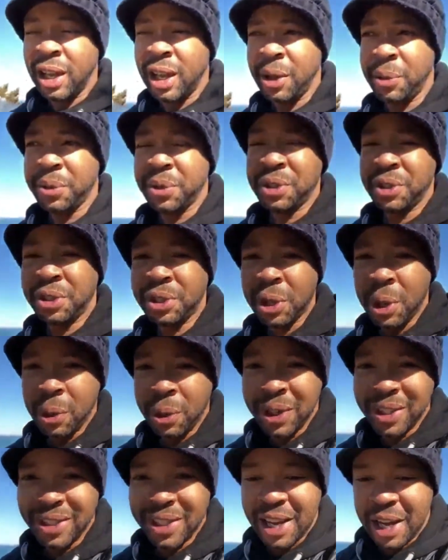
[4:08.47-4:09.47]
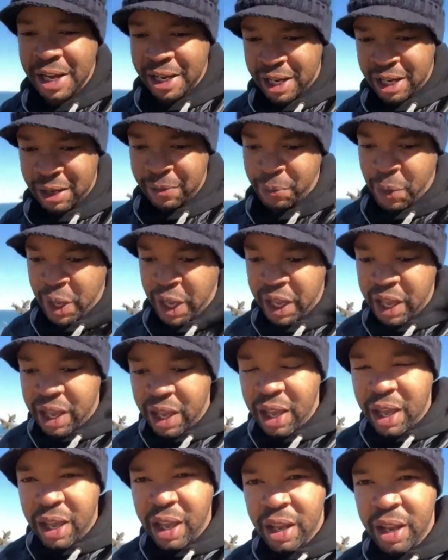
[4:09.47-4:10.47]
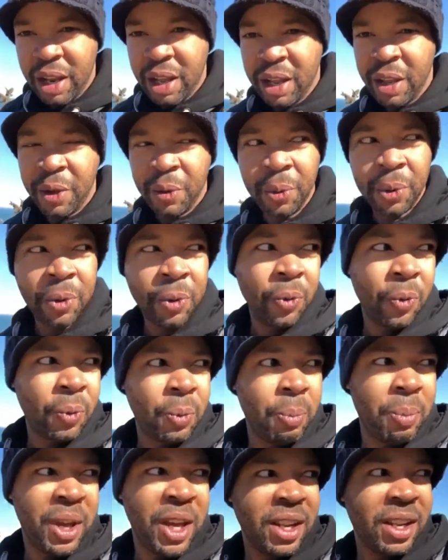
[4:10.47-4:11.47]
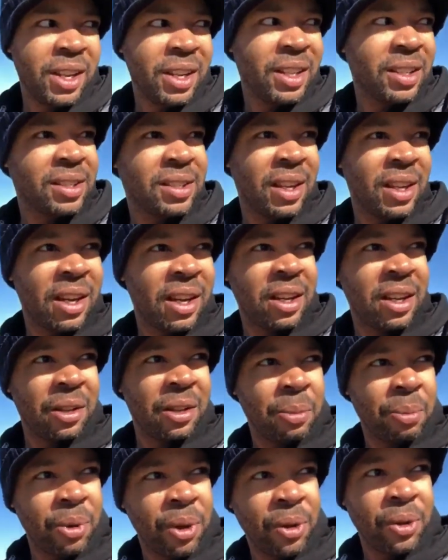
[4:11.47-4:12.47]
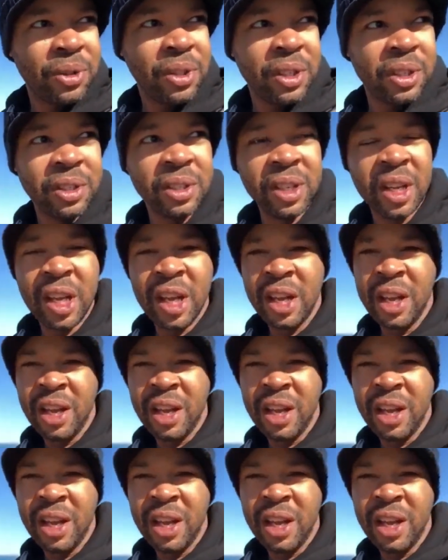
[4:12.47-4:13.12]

I was so excited. And what made it exciting the most is